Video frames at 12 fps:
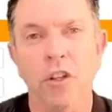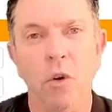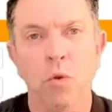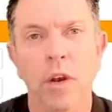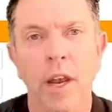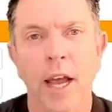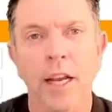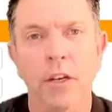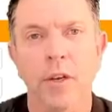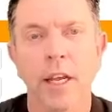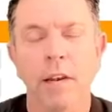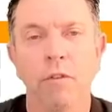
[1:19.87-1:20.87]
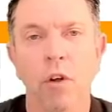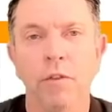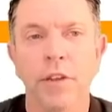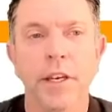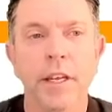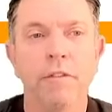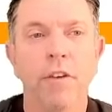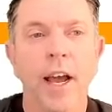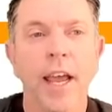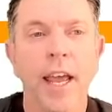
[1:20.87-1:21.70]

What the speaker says: don't like to get involved in DeFi.